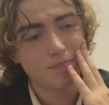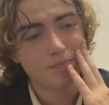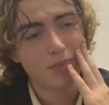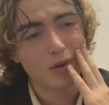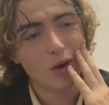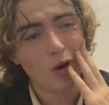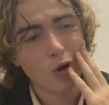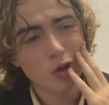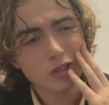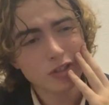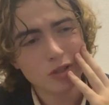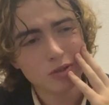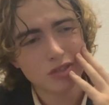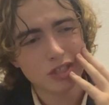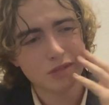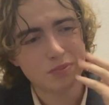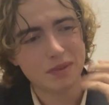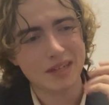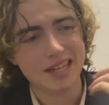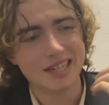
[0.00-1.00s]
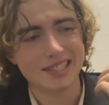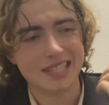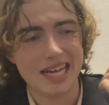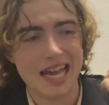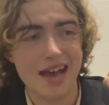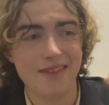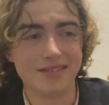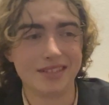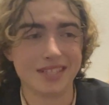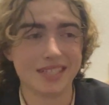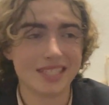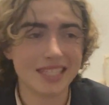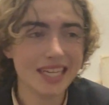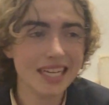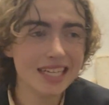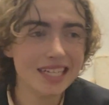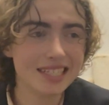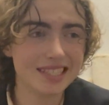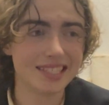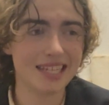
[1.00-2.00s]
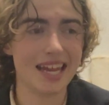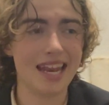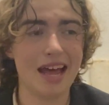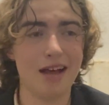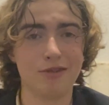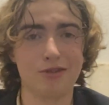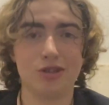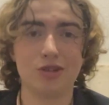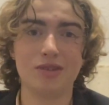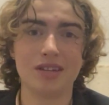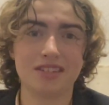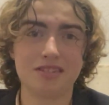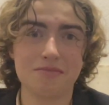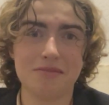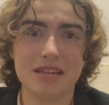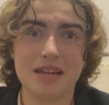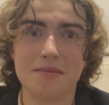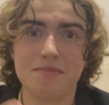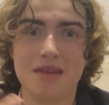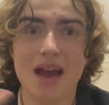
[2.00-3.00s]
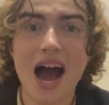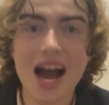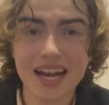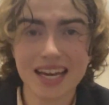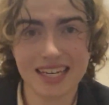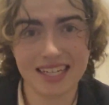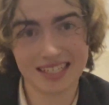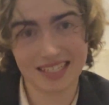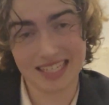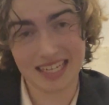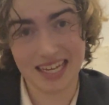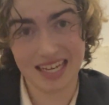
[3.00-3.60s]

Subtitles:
But also, just because I haven't seen Inside Out 2 doesn't mean I'm not gonna see